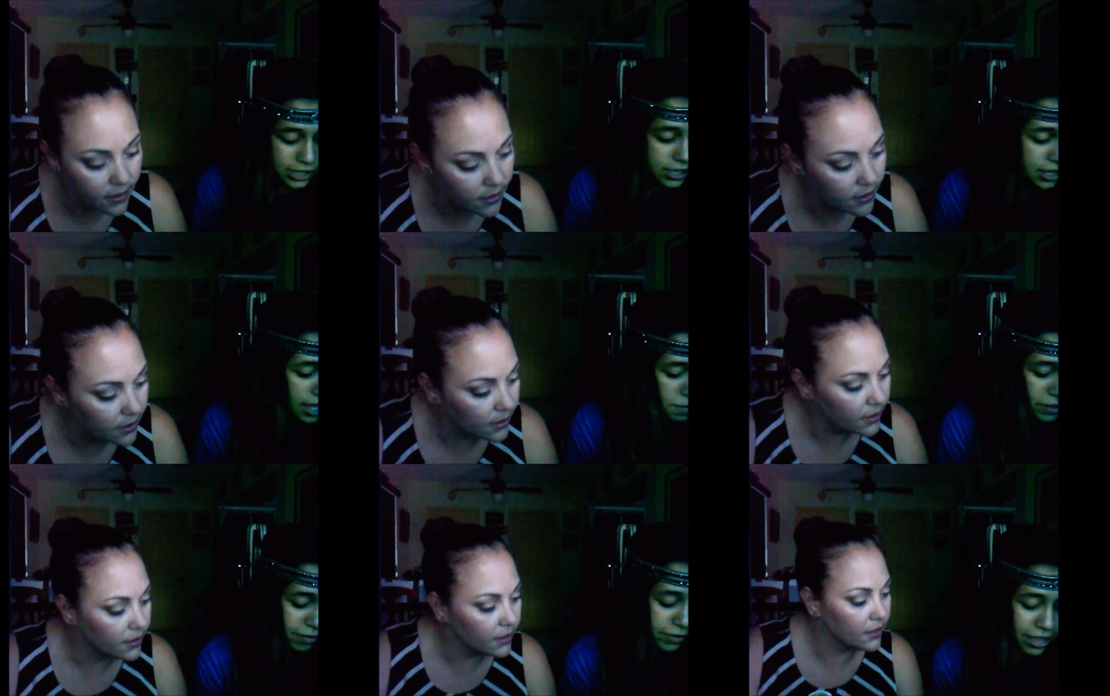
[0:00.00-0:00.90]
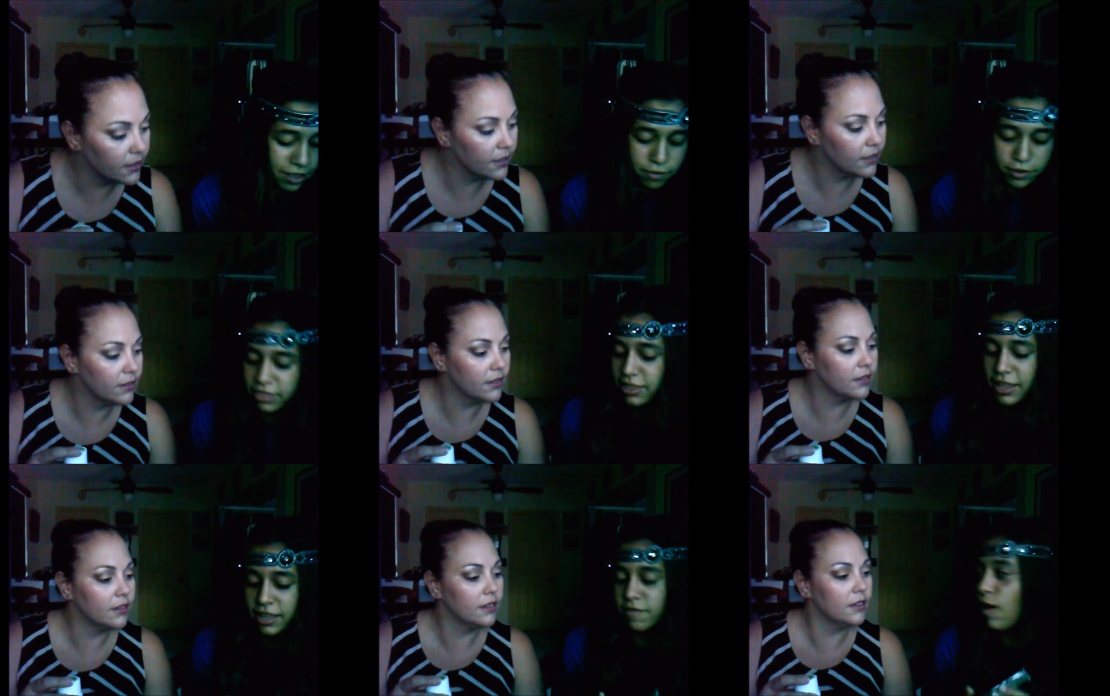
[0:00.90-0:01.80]
Speaker 1: Next, my favorite
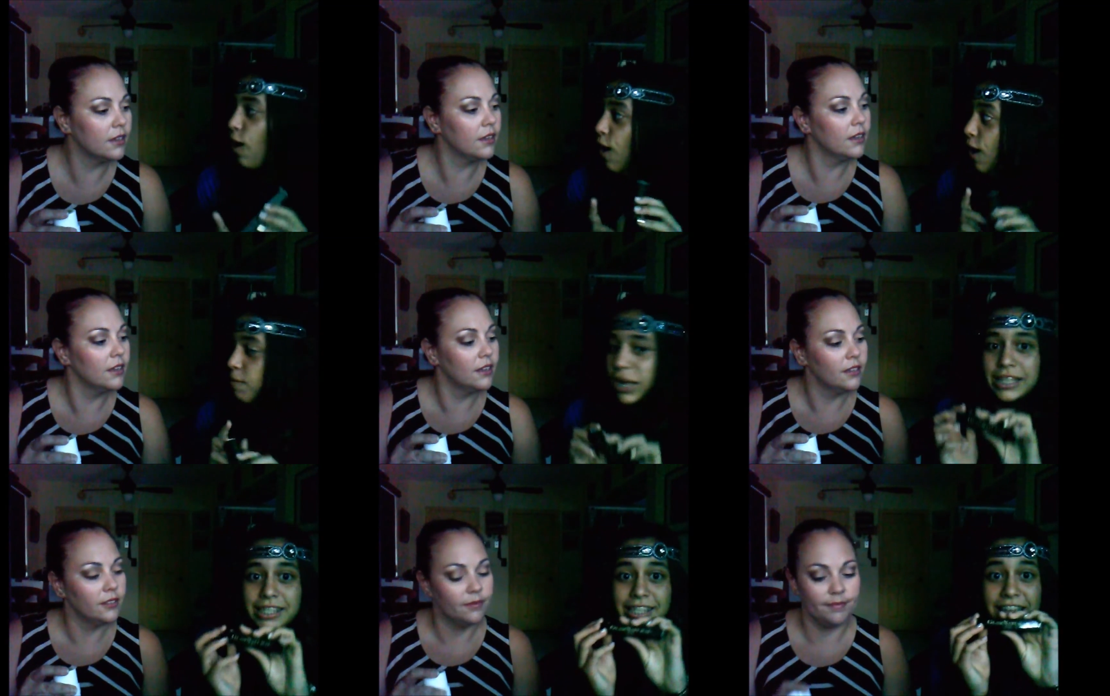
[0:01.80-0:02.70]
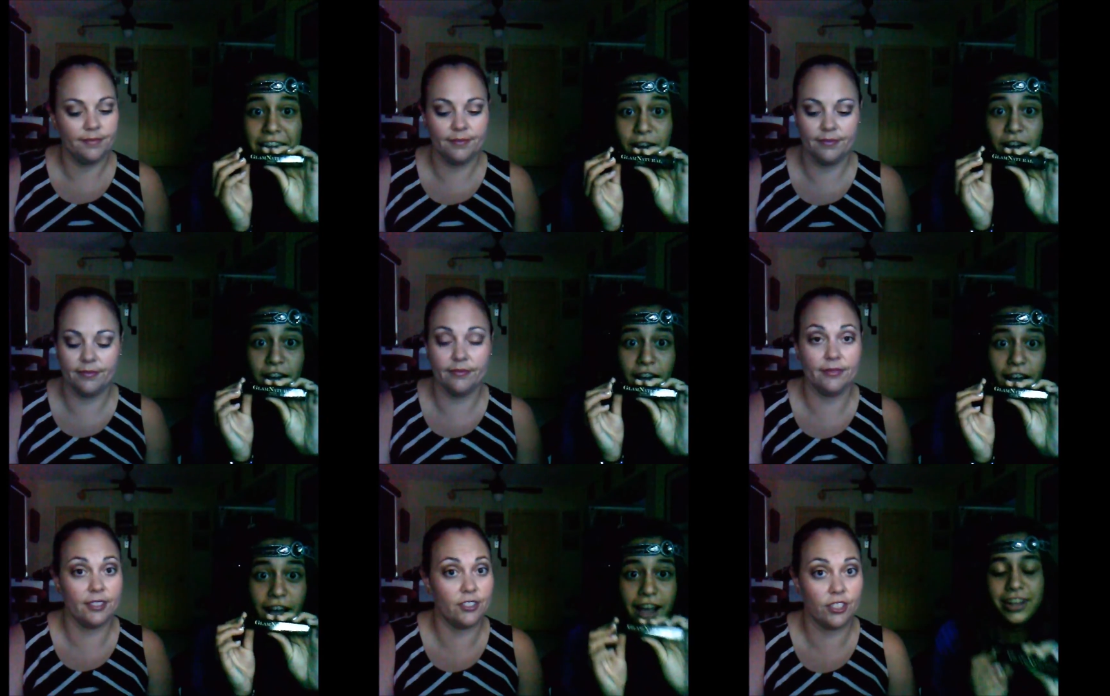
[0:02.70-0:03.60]
thing of all. Mascara.
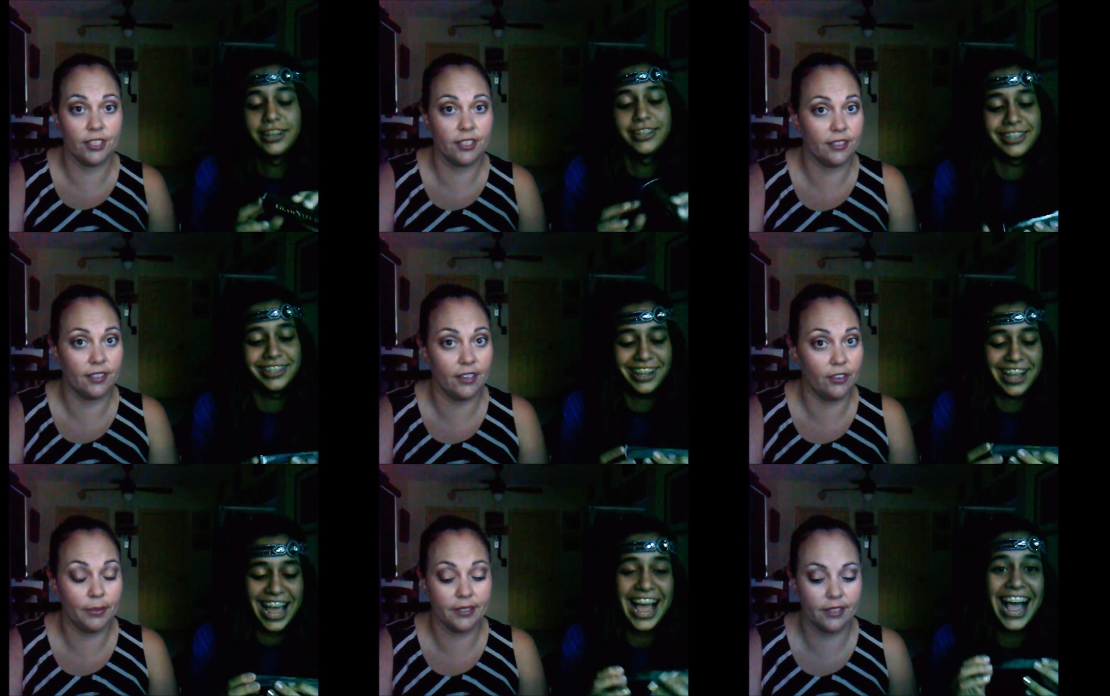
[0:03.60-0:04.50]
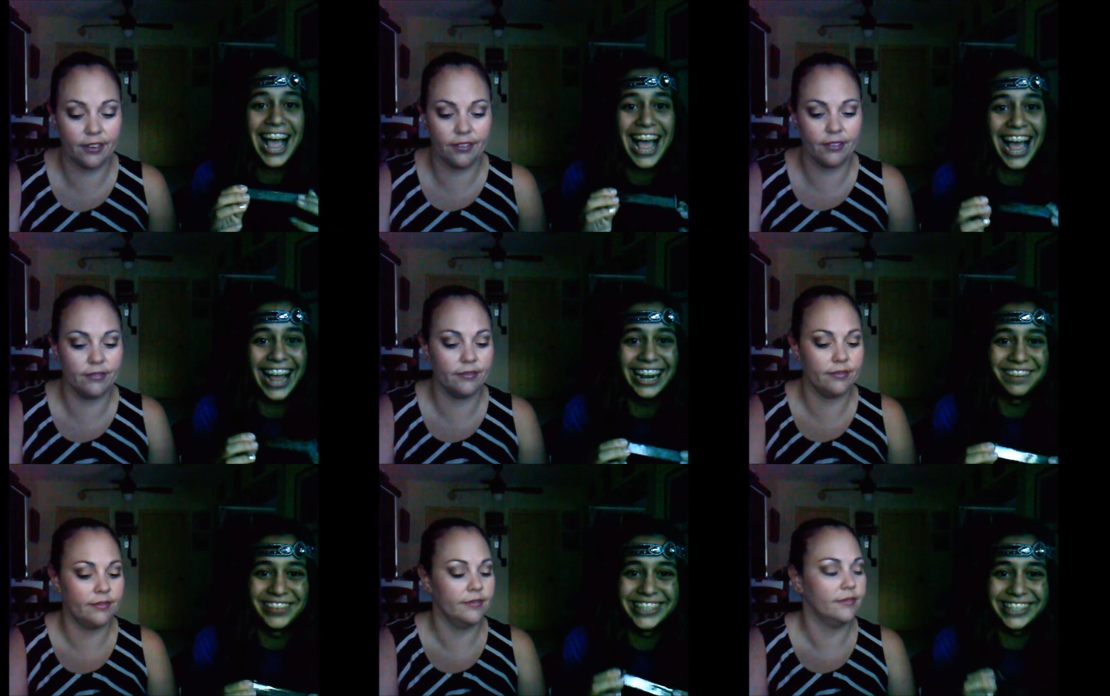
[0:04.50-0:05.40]
Speaker 2: This chick and her mascara.
Speaker 1: I
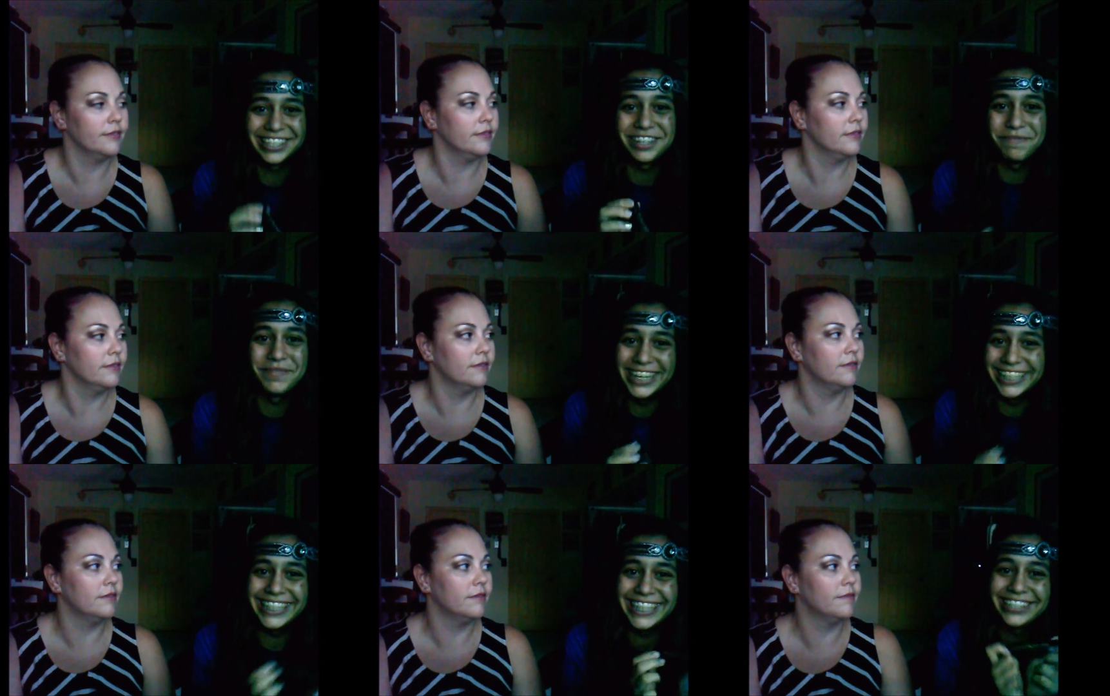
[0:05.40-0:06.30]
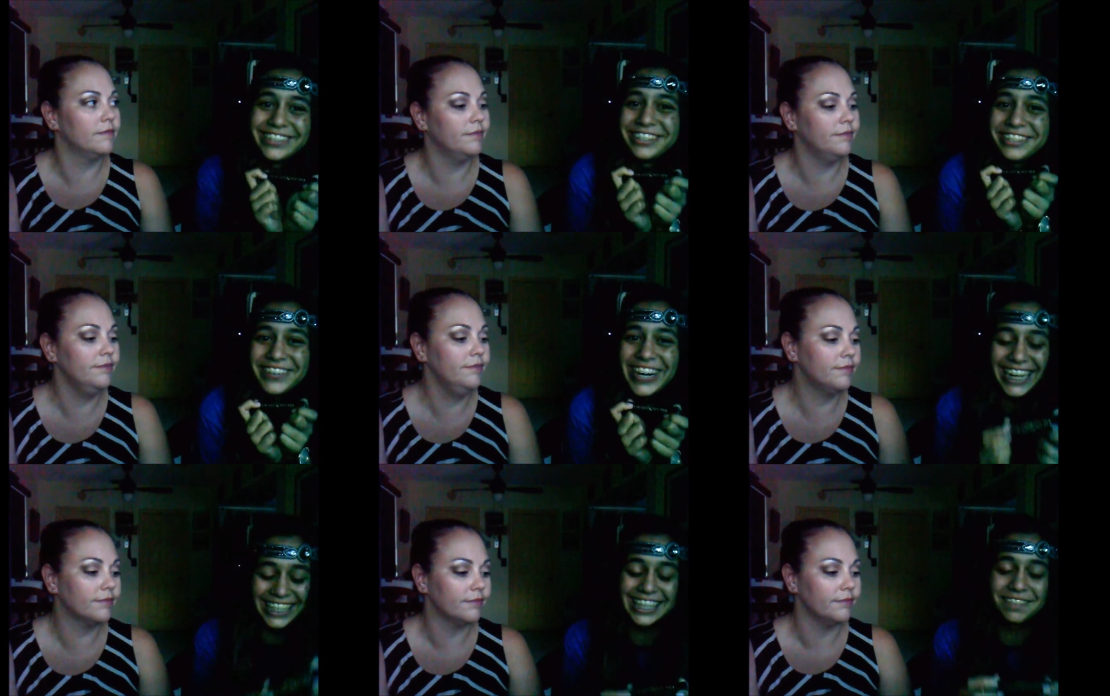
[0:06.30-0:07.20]
love it so much. I don't know
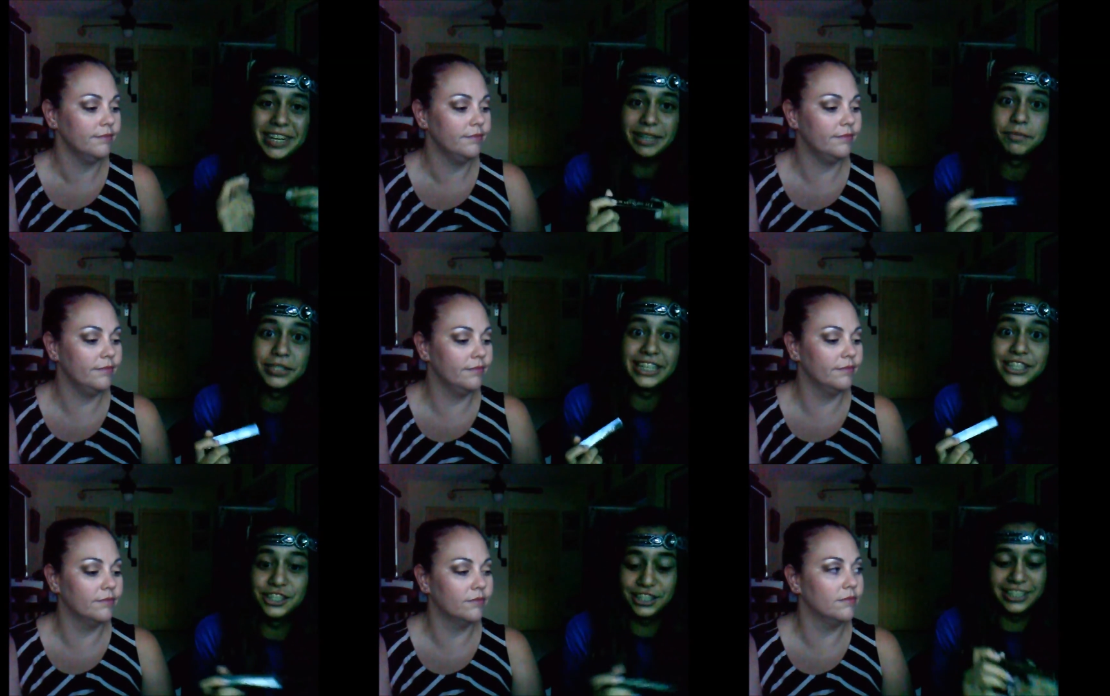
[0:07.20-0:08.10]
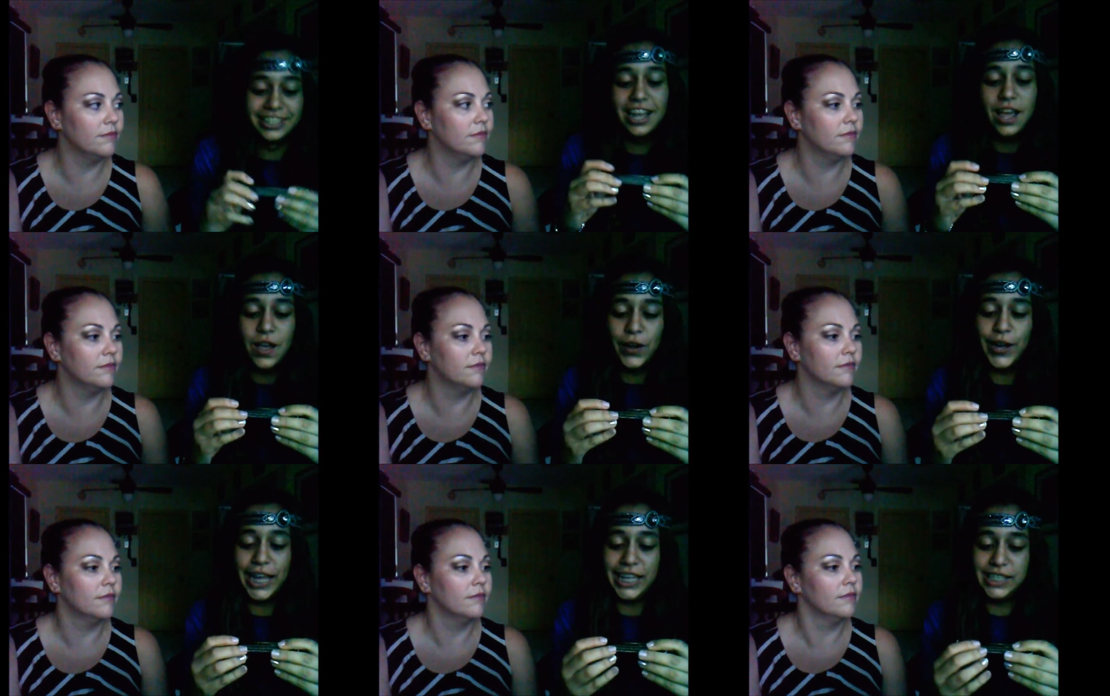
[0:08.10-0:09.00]
why. It's like my obsession.
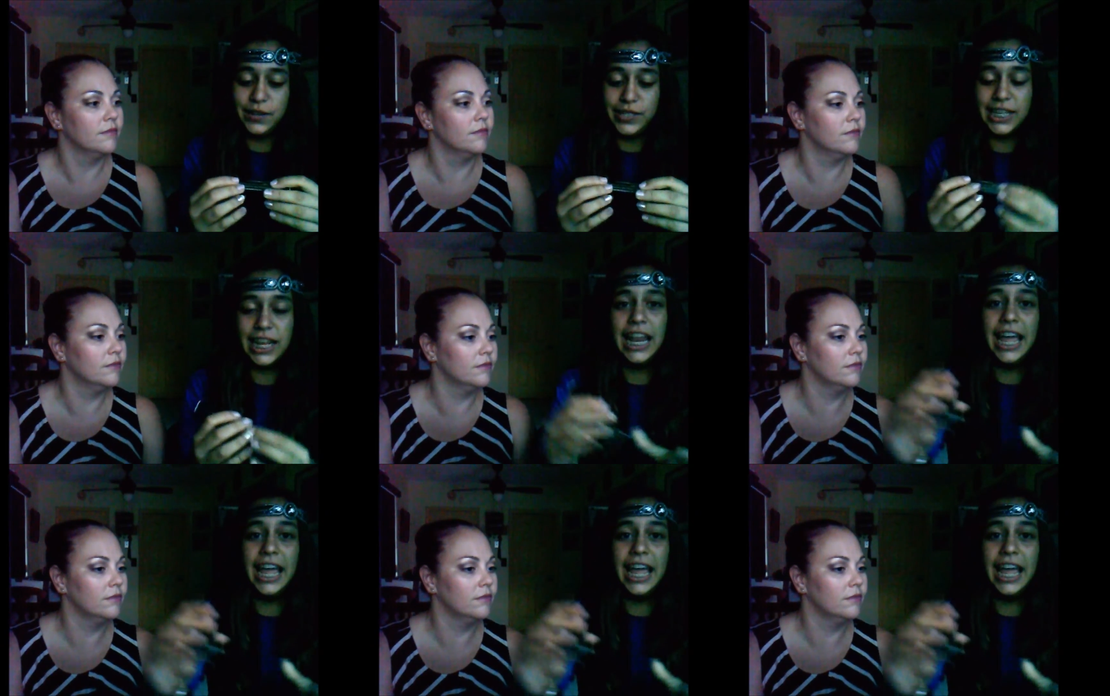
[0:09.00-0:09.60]
Okay, so it's